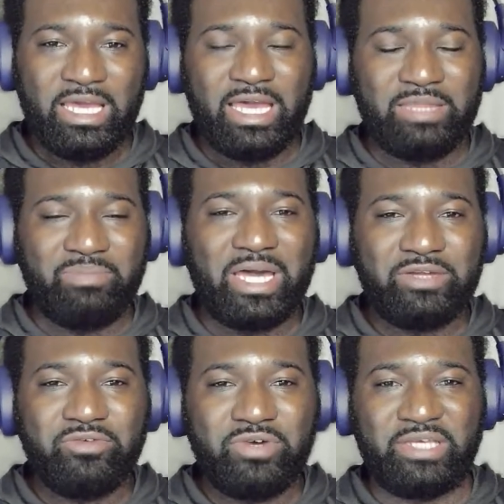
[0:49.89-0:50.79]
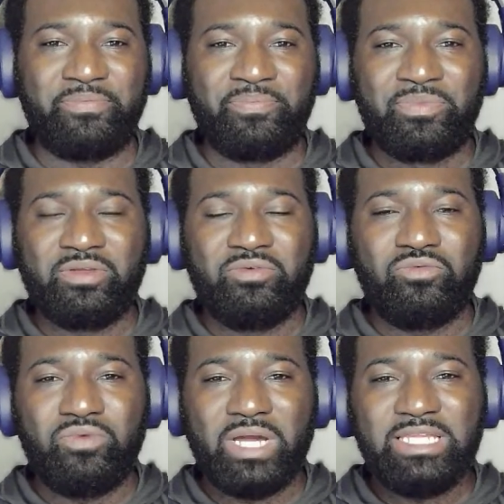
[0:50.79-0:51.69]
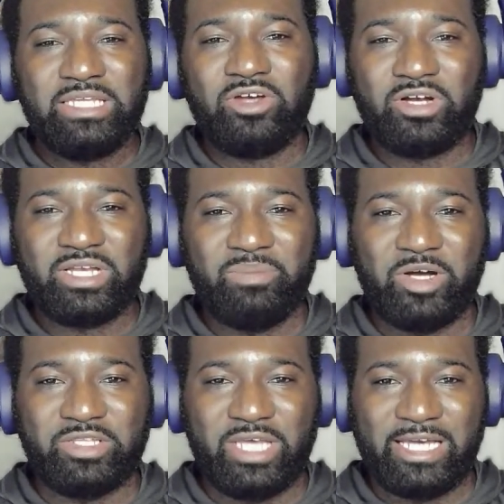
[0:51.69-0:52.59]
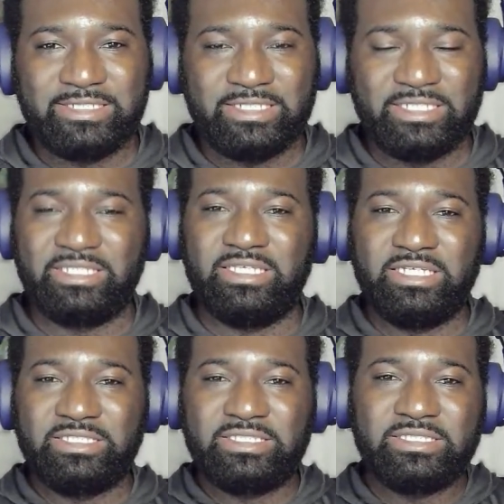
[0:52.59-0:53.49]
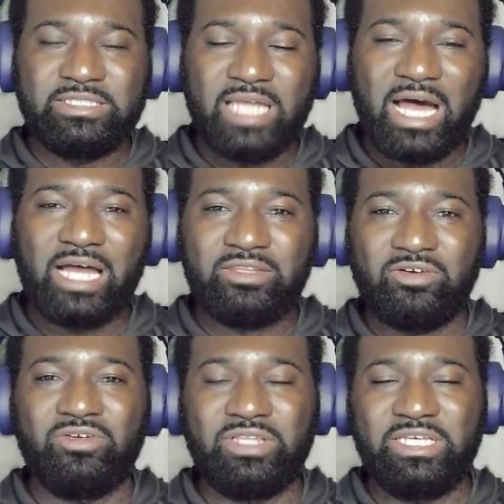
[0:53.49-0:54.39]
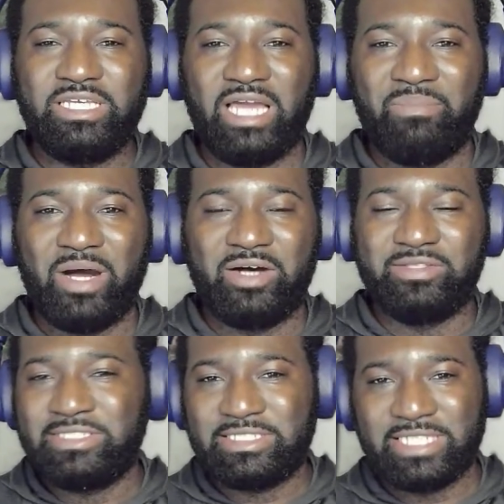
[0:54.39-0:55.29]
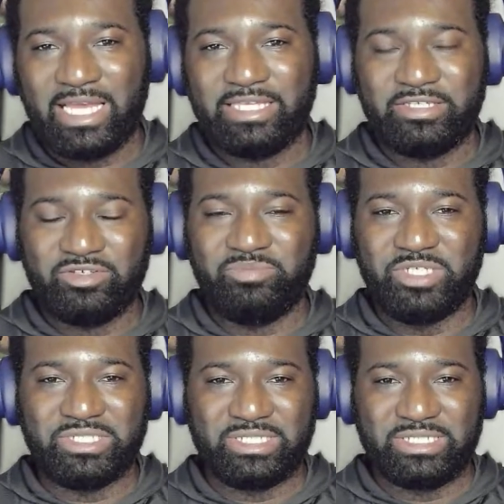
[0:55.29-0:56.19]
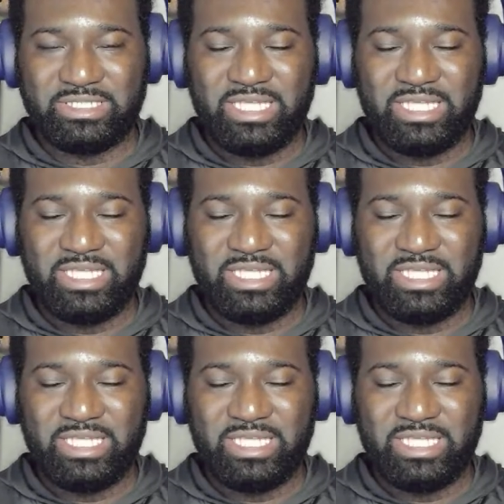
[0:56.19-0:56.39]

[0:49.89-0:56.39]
And by the way, when I talk about exit, it's not only about selling your business.